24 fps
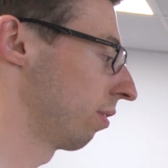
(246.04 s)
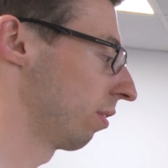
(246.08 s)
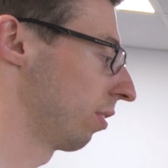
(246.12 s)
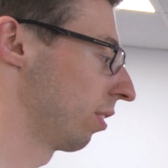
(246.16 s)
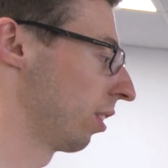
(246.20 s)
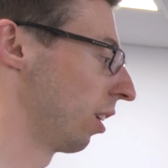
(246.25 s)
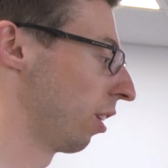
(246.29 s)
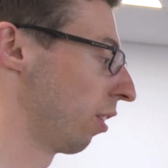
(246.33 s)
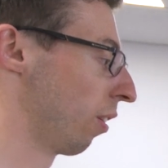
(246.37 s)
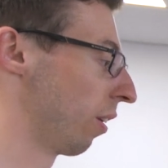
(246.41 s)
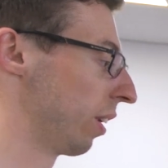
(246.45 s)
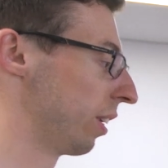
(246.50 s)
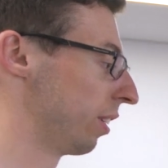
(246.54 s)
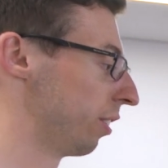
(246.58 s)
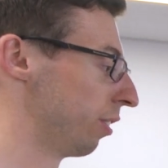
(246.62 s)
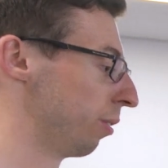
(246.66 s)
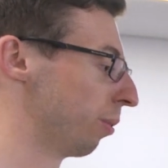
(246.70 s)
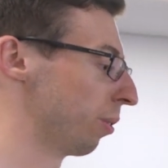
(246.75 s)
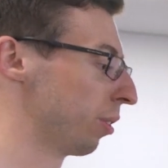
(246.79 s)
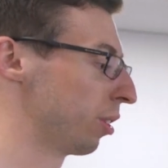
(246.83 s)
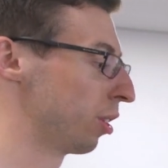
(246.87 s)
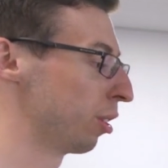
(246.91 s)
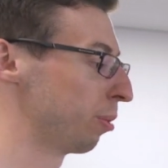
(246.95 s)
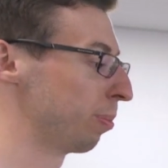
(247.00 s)
a light you
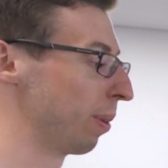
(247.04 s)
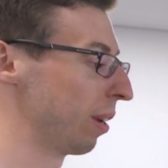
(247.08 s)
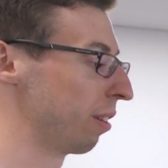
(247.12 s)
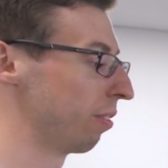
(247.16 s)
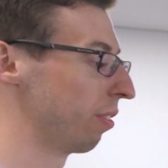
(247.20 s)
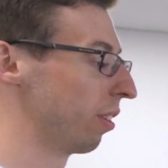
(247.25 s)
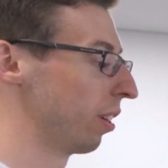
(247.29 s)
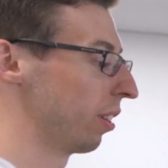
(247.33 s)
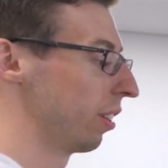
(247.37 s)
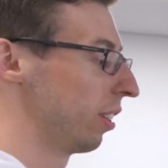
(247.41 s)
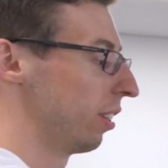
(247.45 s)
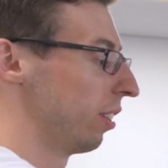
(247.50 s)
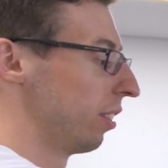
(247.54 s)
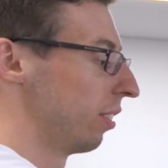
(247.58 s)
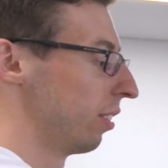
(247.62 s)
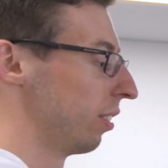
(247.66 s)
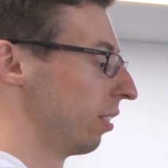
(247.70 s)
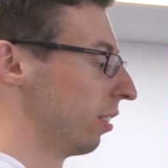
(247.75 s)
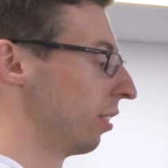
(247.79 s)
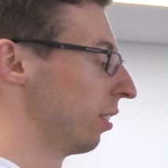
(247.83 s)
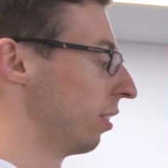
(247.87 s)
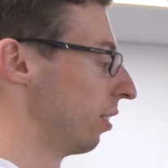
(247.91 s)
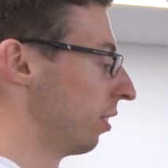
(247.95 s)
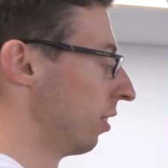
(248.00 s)
want to suspend rather,
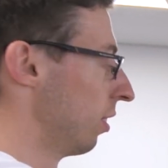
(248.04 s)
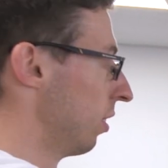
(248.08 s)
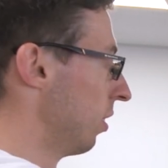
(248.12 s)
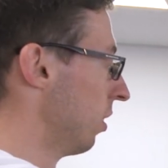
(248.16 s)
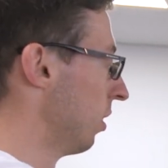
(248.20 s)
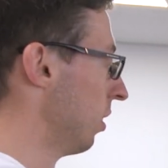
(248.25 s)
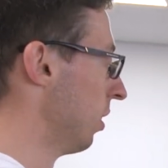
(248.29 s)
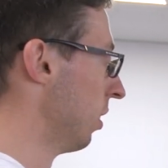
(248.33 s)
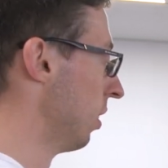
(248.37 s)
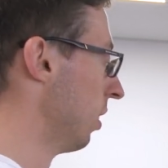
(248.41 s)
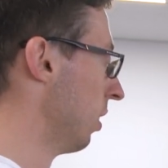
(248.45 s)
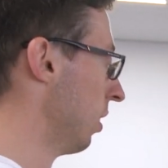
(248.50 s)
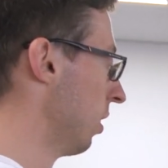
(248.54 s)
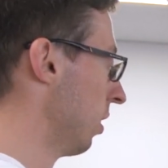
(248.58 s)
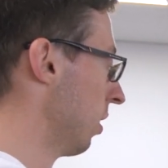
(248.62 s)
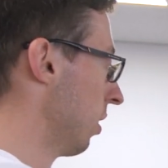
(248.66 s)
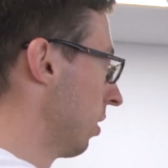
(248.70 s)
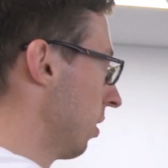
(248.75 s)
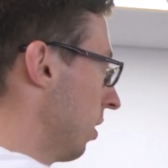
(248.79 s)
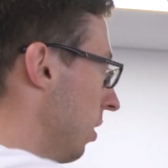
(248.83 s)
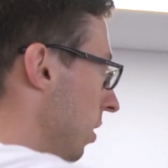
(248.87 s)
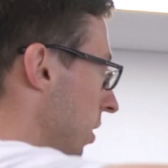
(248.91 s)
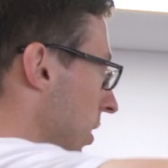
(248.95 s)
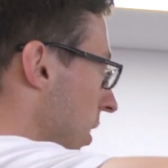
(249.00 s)

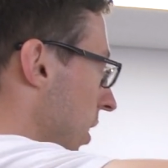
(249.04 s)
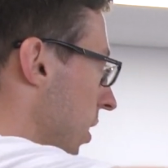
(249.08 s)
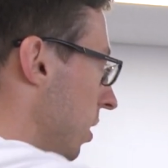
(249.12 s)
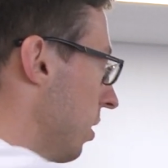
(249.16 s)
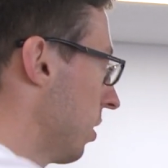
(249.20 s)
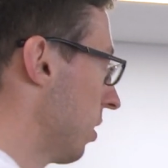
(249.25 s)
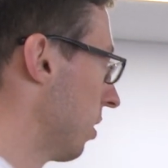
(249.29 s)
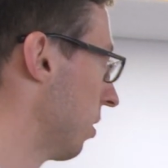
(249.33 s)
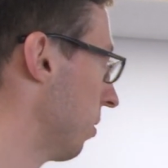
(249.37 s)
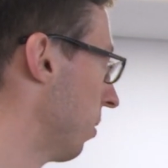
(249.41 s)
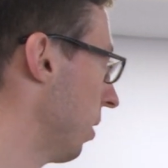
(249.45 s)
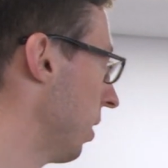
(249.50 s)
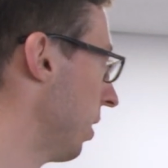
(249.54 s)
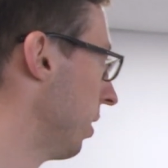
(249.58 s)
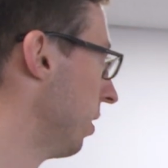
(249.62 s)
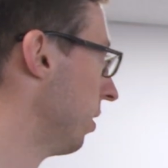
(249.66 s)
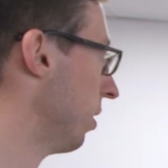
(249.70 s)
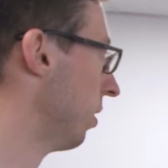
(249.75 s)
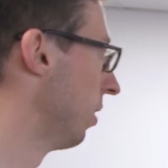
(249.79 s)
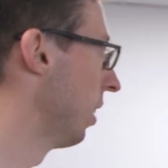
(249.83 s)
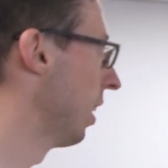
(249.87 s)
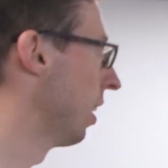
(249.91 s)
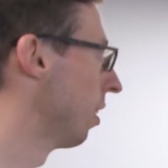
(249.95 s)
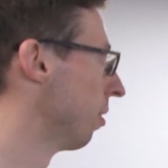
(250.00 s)
then that's the way you
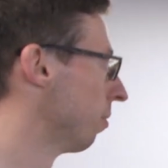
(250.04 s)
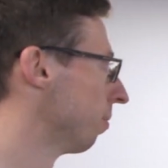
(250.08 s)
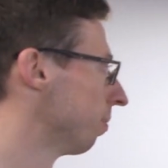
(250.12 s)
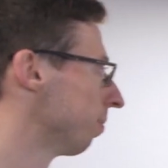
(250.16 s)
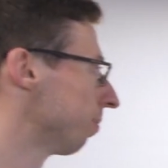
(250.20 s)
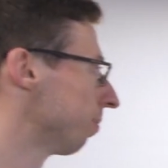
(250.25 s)
do that.